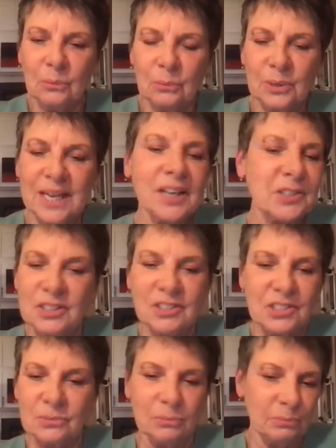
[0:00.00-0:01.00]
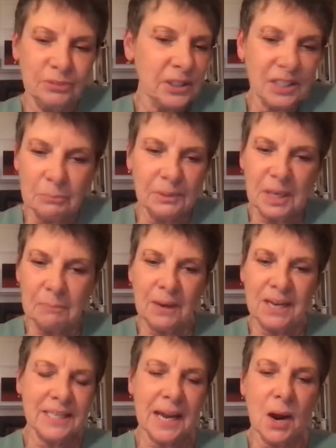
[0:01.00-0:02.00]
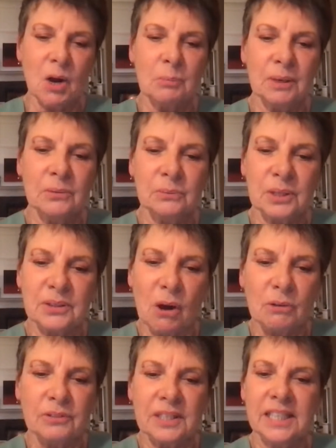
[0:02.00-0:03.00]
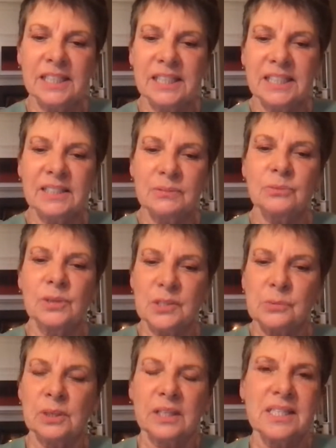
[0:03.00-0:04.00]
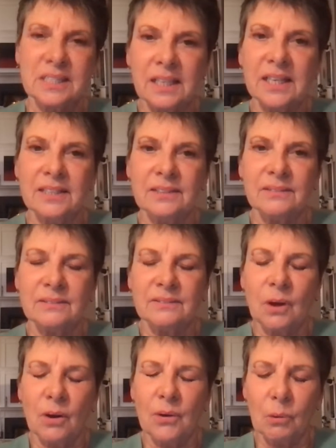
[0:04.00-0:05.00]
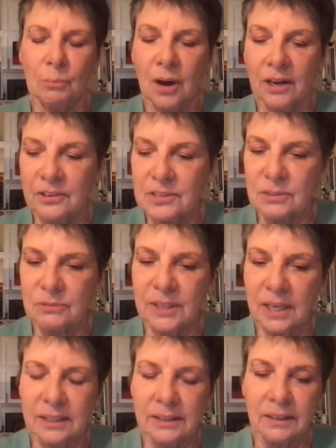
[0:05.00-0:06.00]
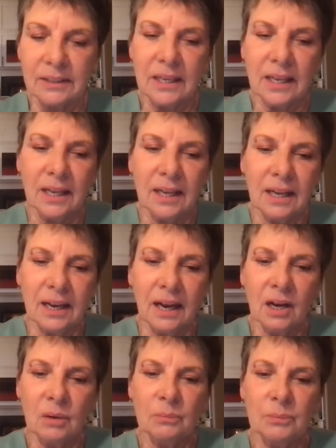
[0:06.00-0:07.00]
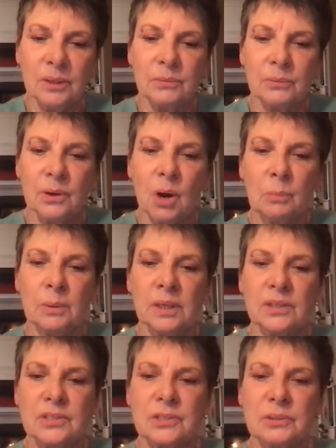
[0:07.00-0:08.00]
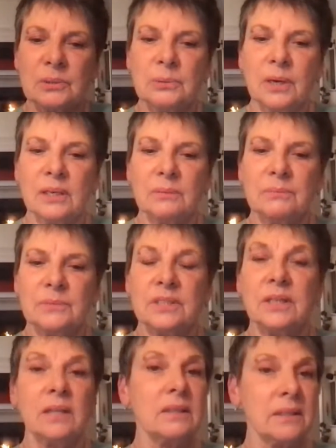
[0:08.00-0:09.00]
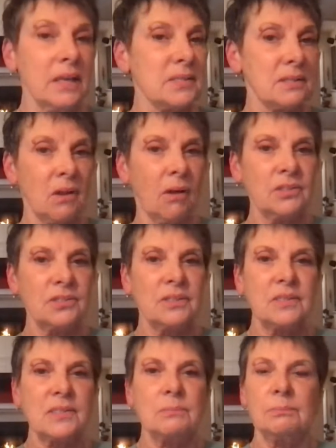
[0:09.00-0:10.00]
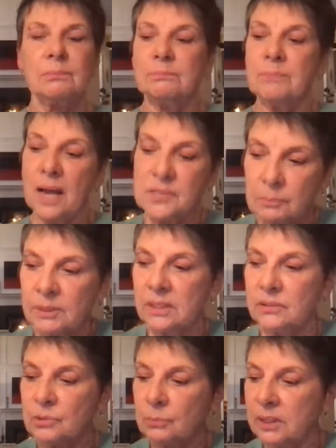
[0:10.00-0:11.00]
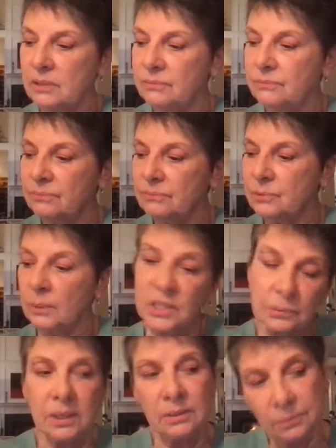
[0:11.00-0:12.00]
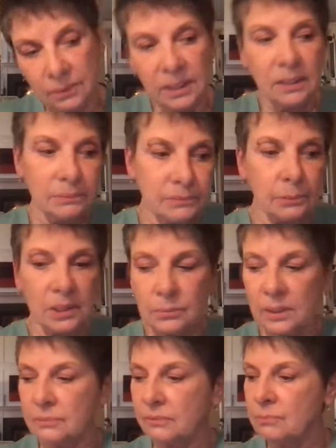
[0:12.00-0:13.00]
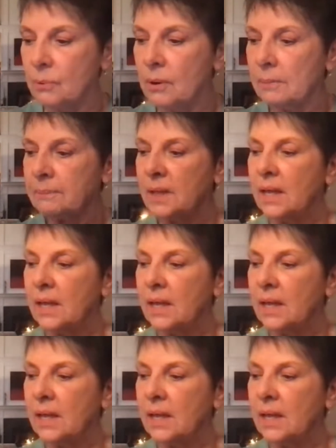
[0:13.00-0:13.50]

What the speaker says: We actually figured it'd be up by now, but with COVID hitting, it has really delayed the whole progress of getting there. But we're hoping to nonetheless launch this possibly in 2023, 2024.